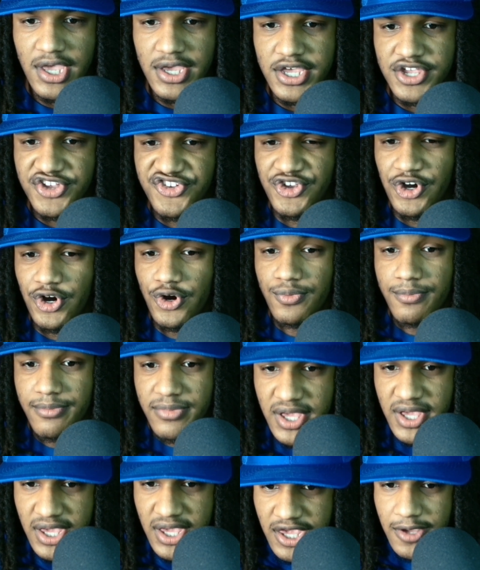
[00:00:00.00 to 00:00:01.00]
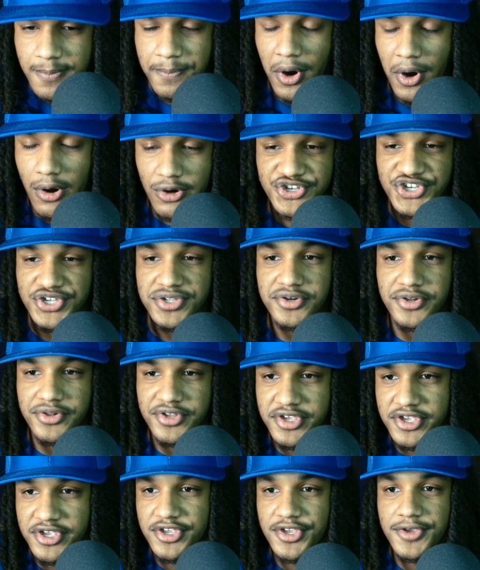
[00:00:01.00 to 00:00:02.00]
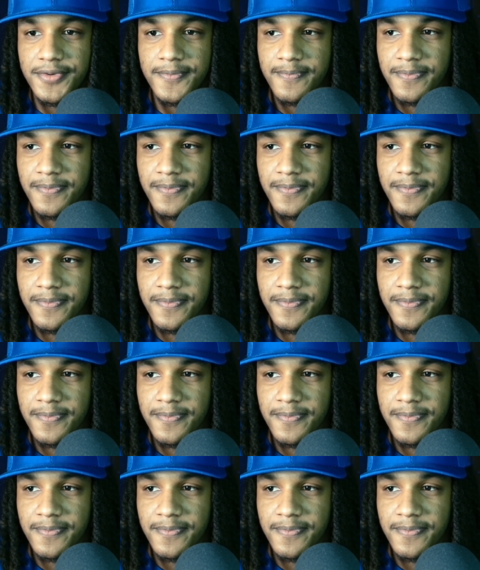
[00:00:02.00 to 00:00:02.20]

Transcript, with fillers: So, me personally,